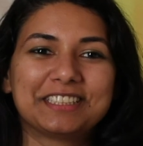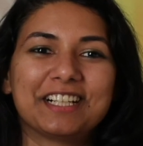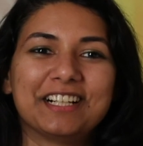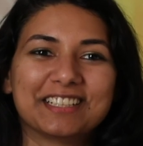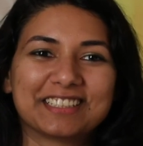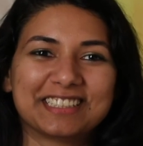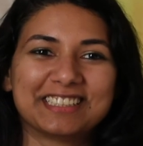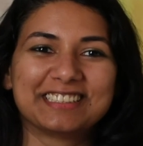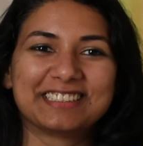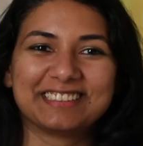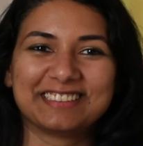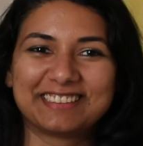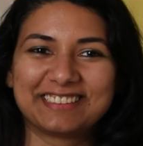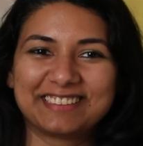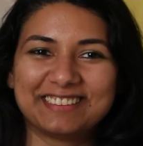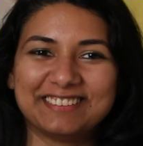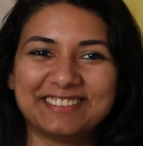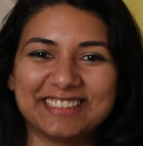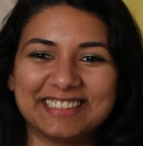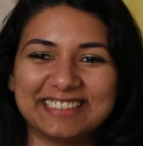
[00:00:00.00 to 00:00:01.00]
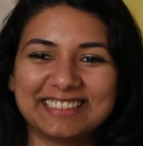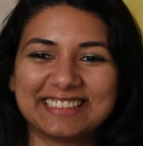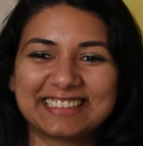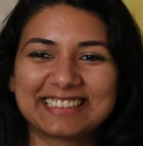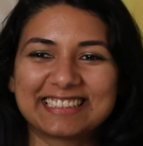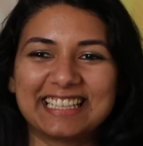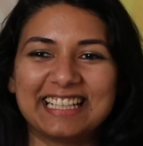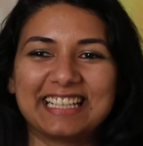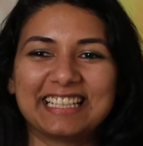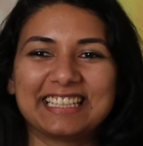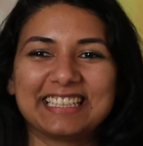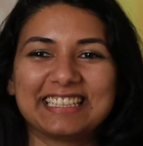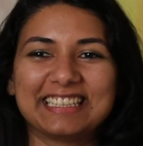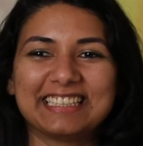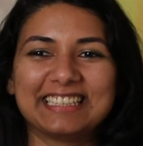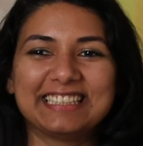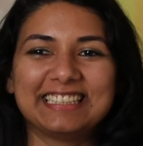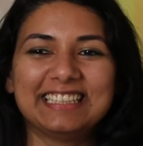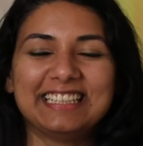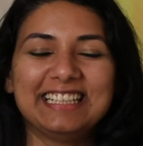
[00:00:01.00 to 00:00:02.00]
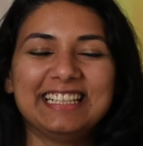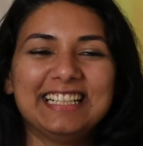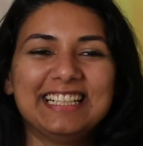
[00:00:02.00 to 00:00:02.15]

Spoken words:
talking to students, I